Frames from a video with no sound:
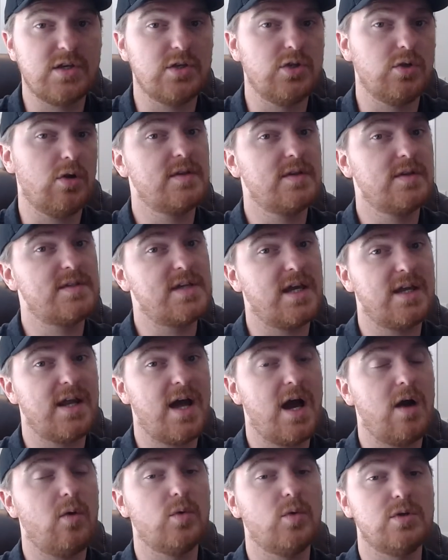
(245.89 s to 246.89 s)
and you go to take it
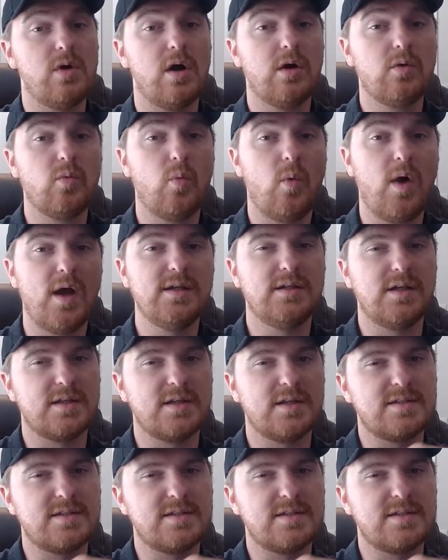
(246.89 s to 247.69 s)
out, when you unwind it,